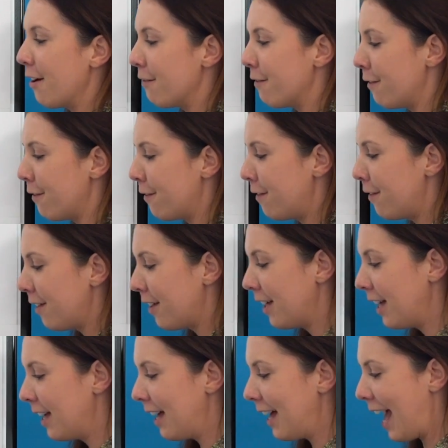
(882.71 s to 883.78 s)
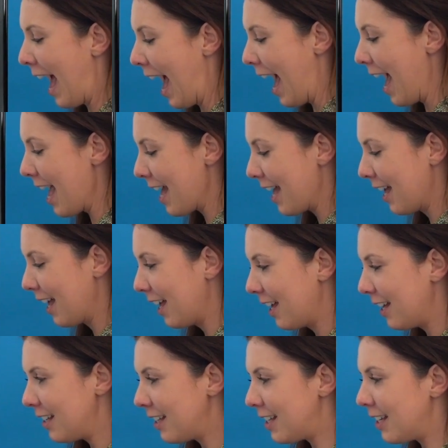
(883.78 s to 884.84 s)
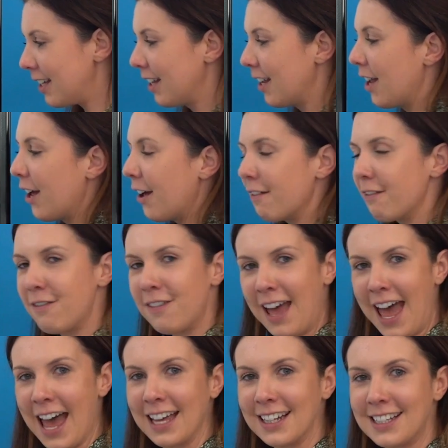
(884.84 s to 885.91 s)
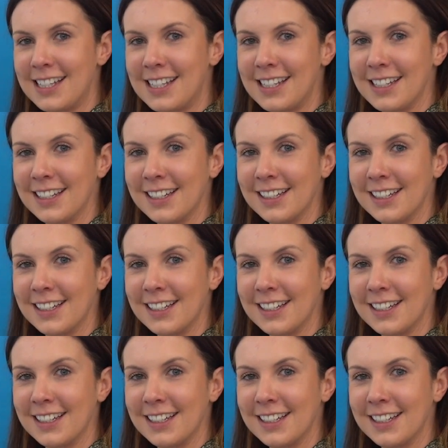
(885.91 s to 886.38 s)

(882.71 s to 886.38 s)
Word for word: V, at, that.